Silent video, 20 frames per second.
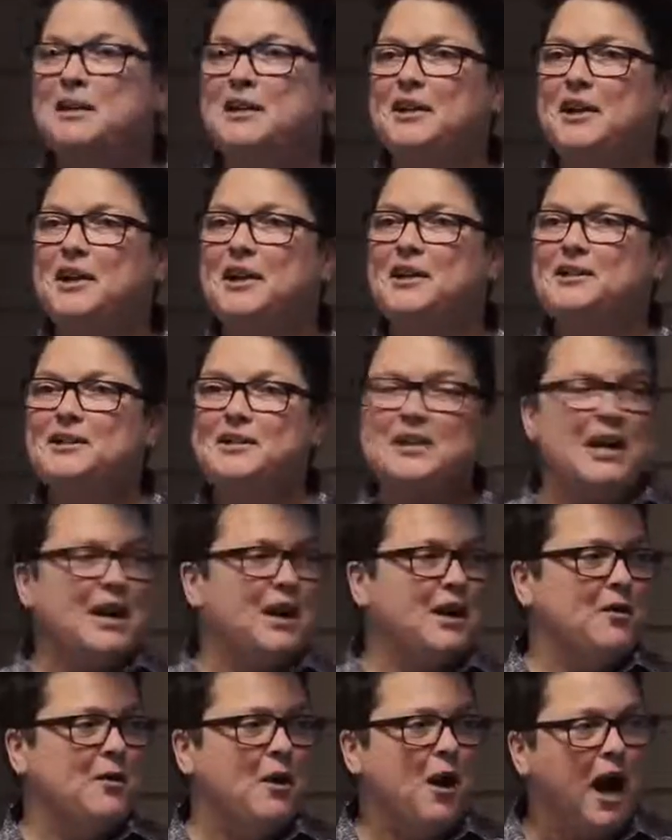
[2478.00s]
because
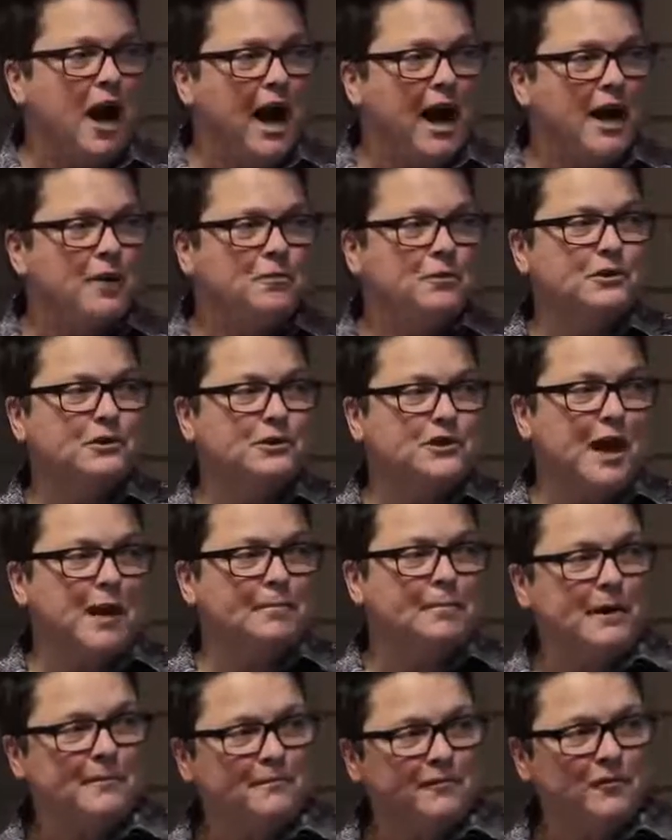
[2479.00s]
I will
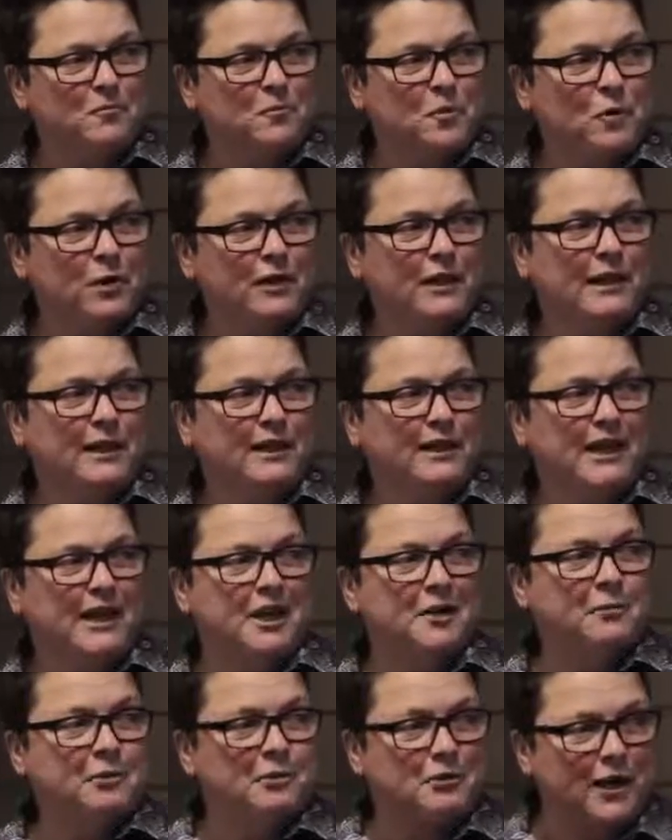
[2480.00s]
stop him from working,
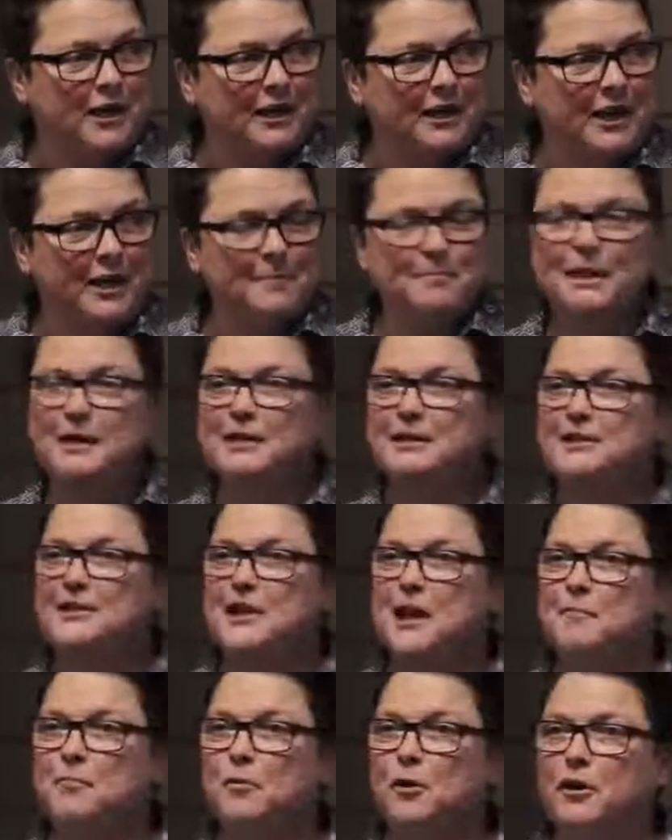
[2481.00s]
he will try to get me to
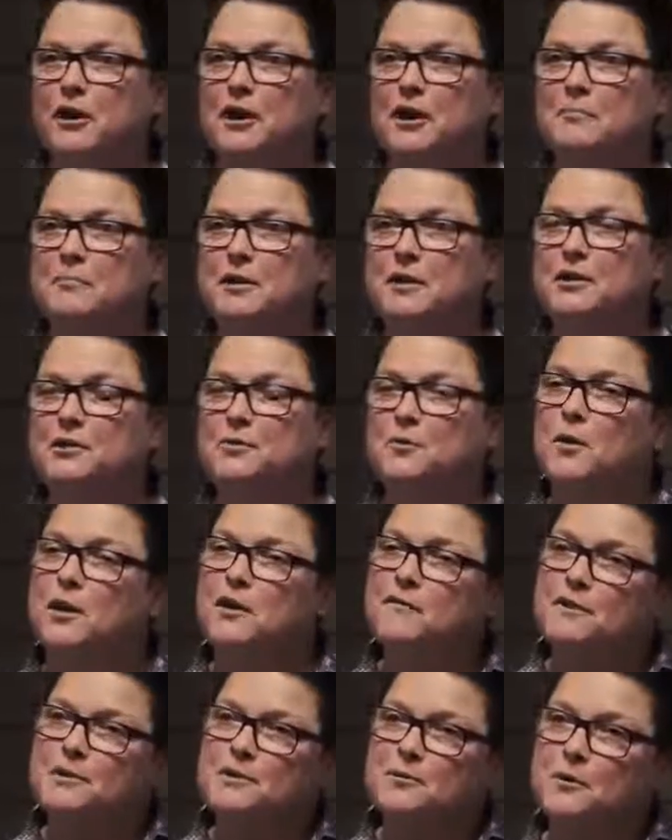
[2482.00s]
stop working because
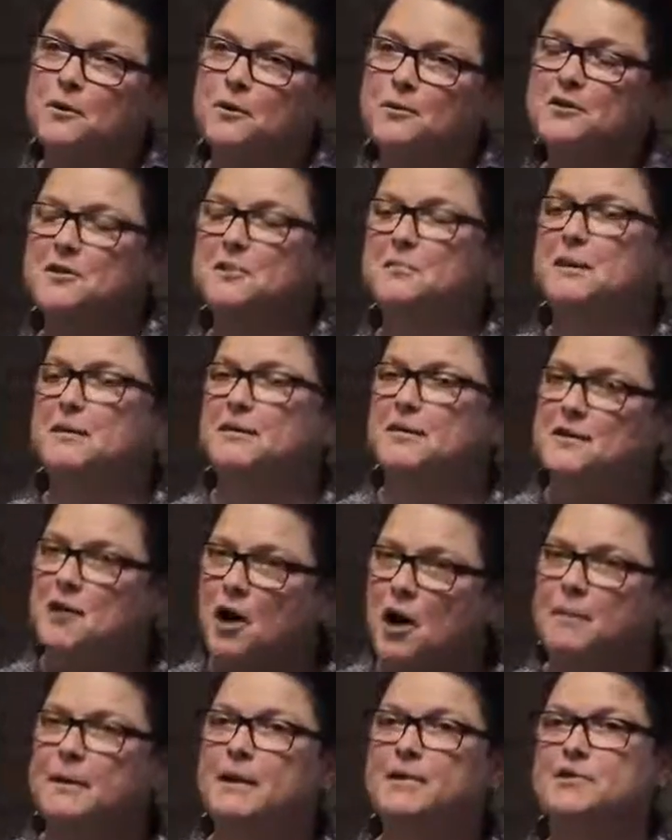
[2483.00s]
one of us wants to be the
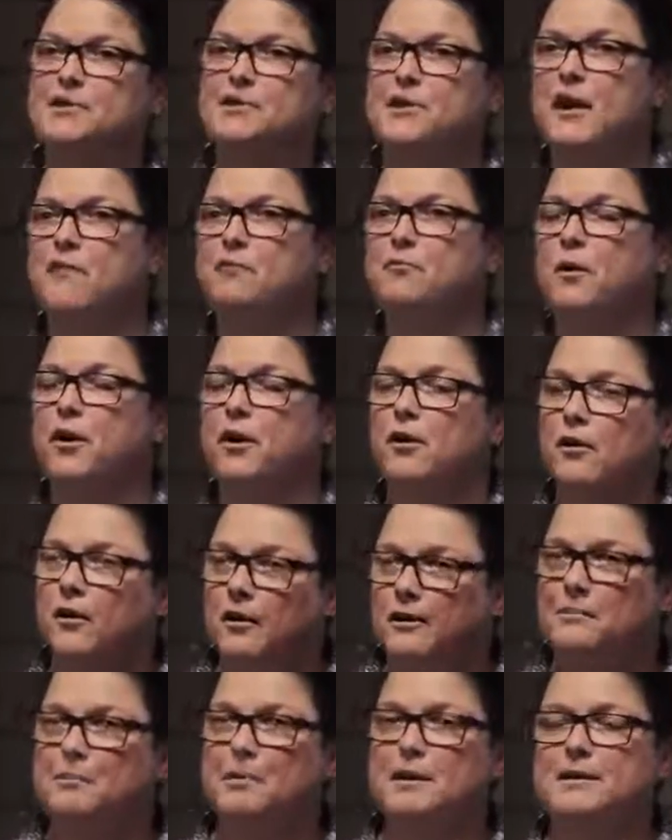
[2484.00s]
dominant software
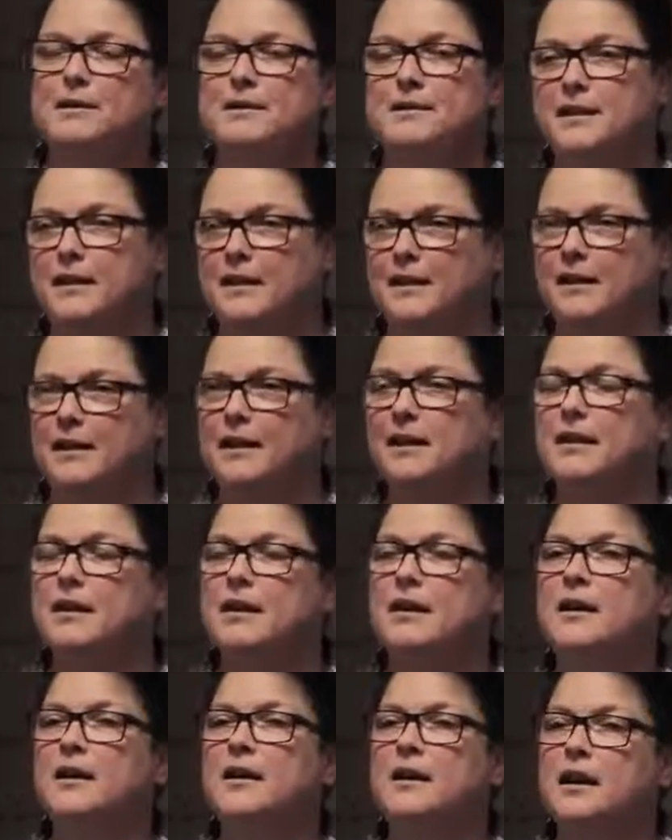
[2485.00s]
on the PC.
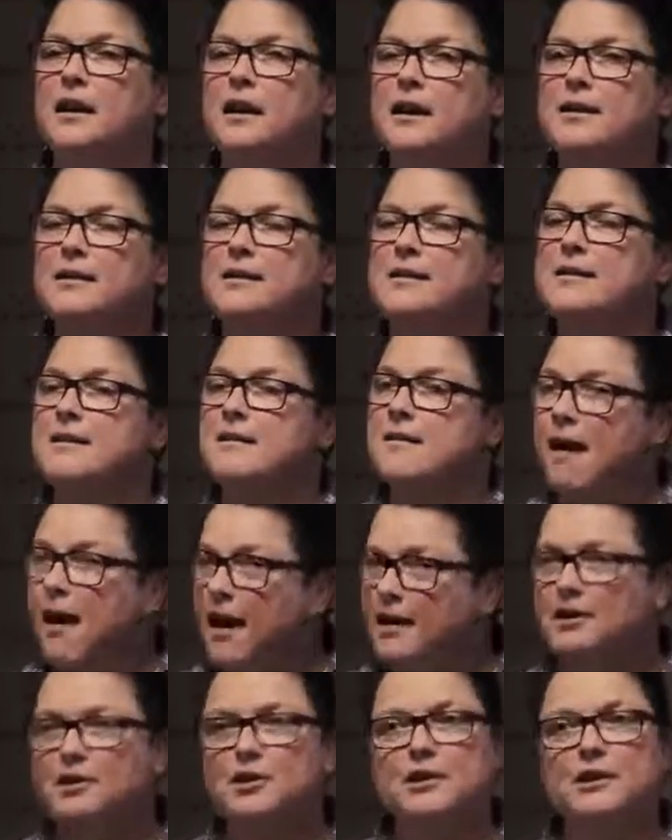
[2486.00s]
It is
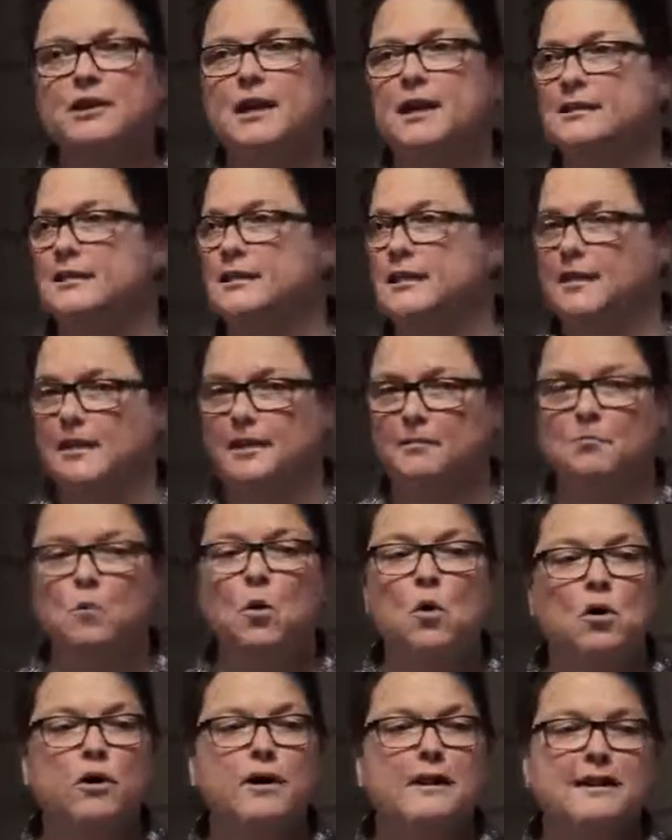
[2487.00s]
not a good idea.
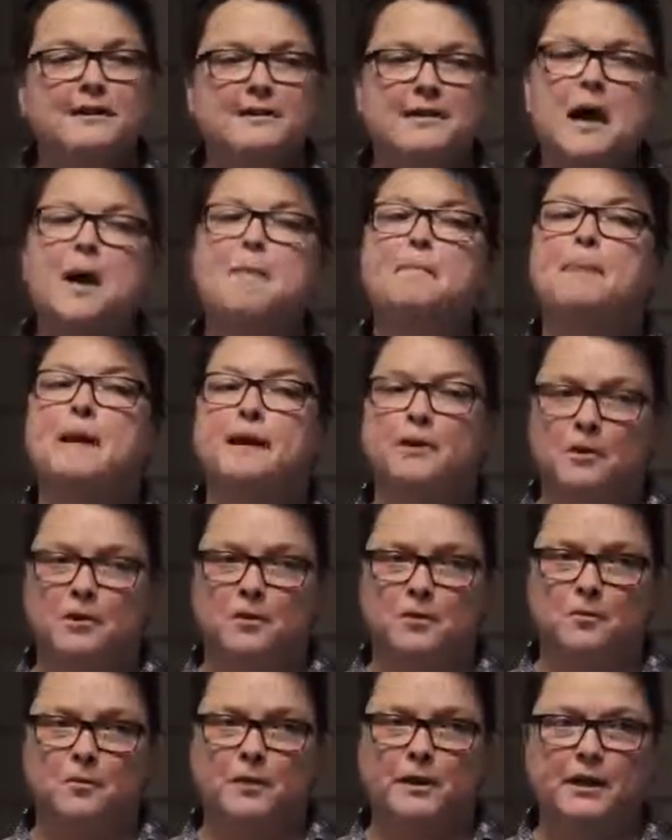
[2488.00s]
More is not
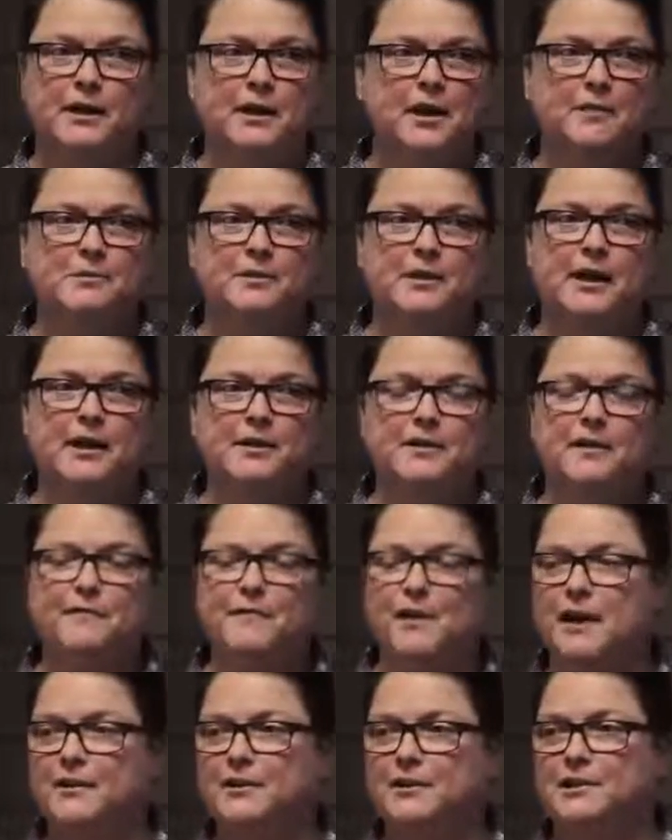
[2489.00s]
better when it comes to
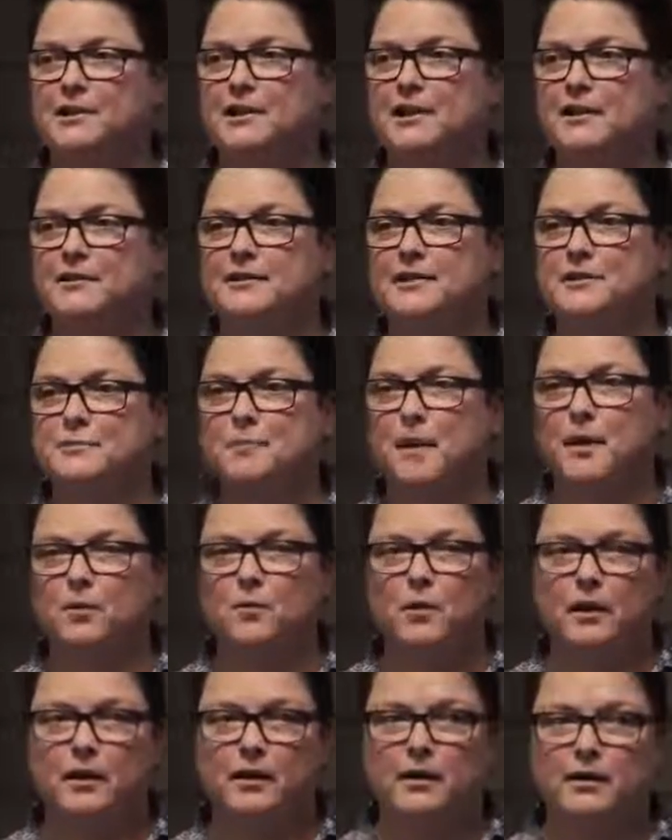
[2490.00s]
antivirus and
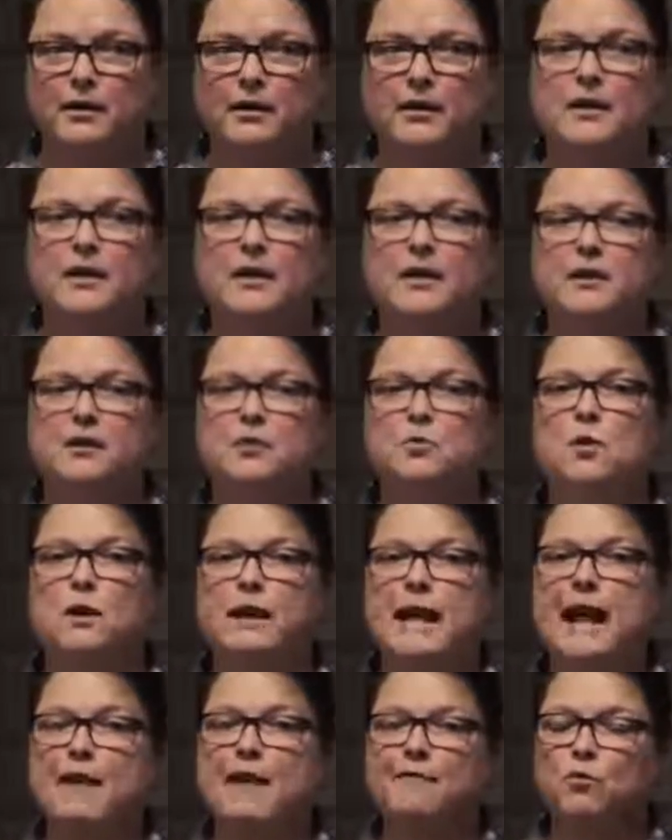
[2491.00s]
anti-spyware. You
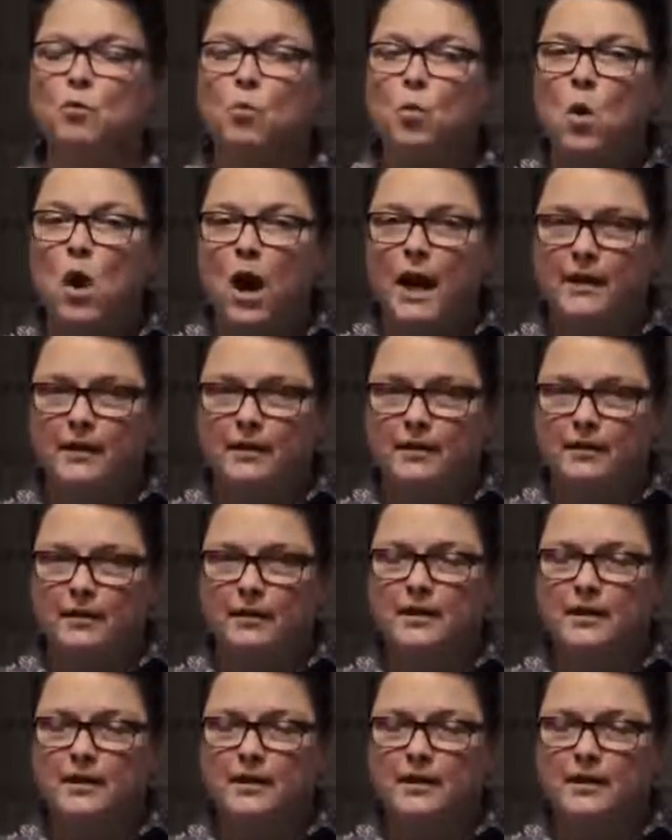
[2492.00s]
want to have one.